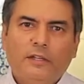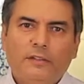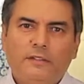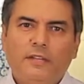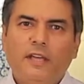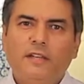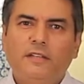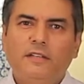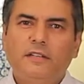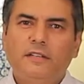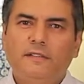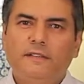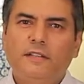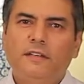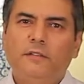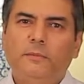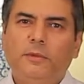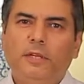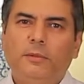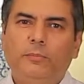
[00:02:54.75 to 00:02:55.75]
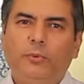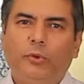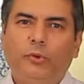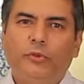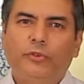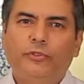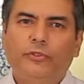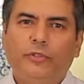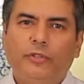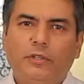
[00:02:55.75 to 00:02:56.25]
tenderness in the
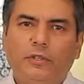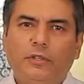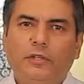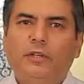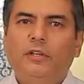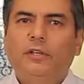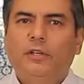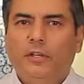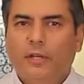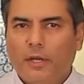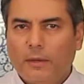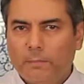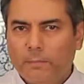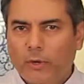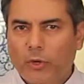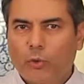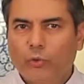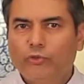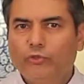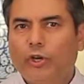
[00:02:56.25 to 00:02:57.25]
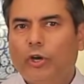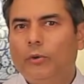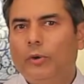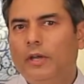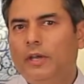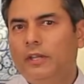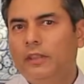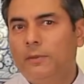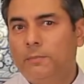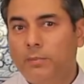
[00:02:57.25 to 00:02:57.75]
meatballs, but also
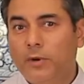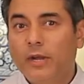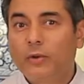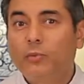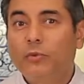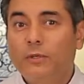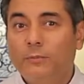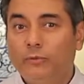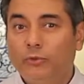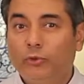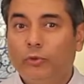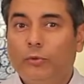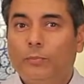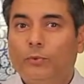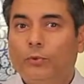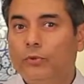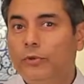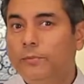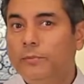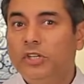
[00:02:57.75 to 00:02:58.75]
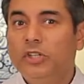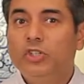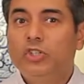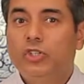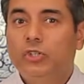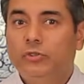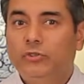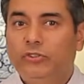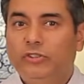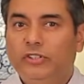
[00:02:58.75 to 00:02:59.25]
the bread will absorb all the meat
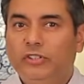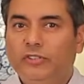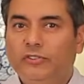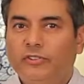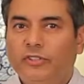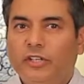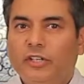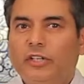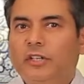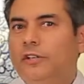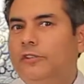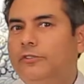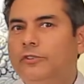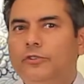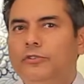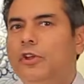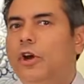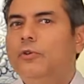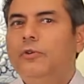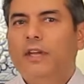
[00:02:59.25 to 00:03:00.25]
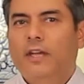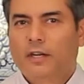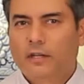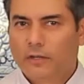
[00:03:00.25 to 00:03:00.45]
juices so you don't get